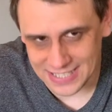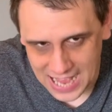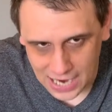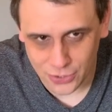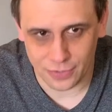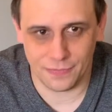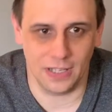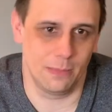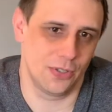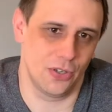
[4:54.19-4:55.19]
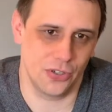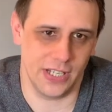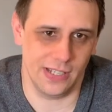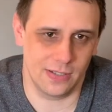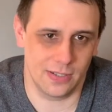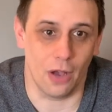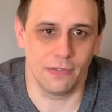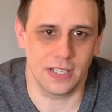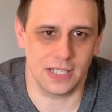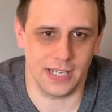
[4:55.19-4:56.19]
action film, so she's
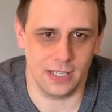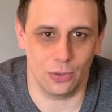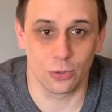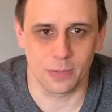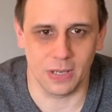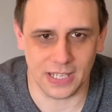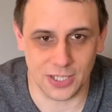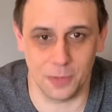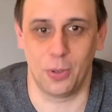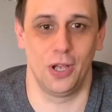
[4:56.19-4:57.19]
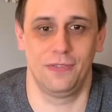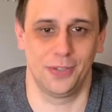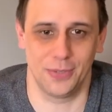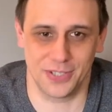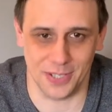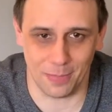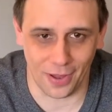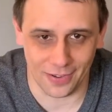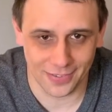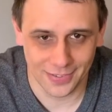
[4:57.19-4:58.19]
obviously ultimately superfluous to the plot.